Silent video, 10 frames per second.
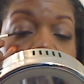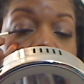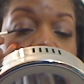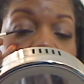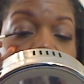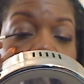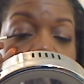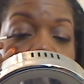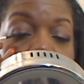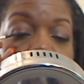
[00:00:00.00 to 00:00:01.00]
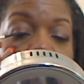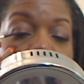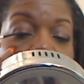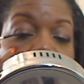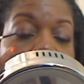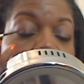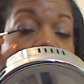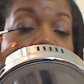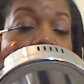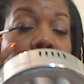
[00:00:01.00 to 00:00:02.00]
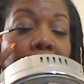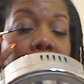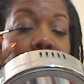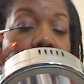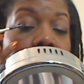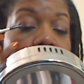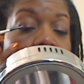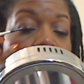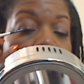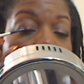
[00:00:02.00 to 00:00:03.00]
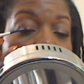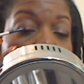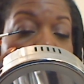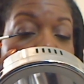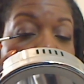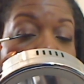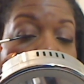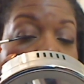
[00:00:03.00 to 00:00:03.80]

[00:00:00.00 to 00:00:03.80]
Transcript: eyes even more. When you've got very small eyes, that's the